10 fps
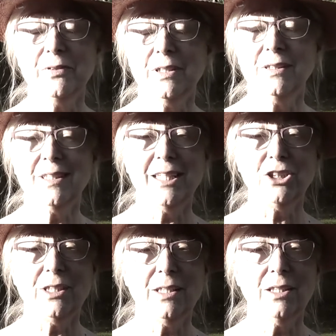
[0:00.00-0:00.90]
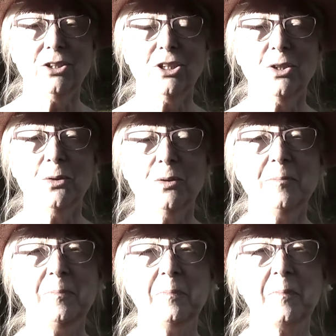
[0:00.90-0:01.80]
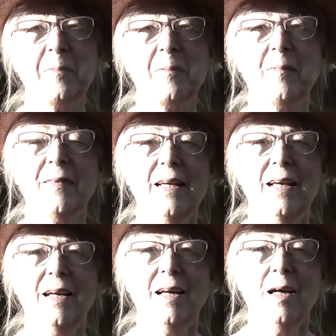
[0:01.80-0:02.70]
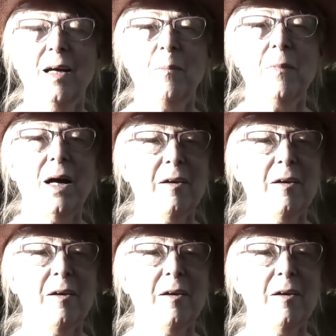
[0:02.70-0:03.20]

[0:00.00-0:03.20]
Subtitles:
in Tai Chi and Qigong. My